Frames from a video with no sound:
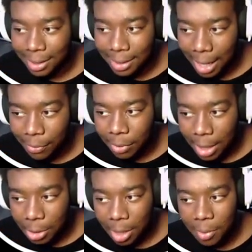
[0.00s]
Definitely
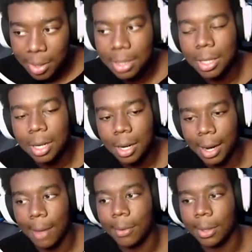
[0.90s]
not trying to run into her
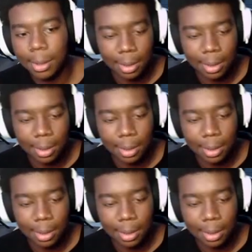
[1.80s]
ever.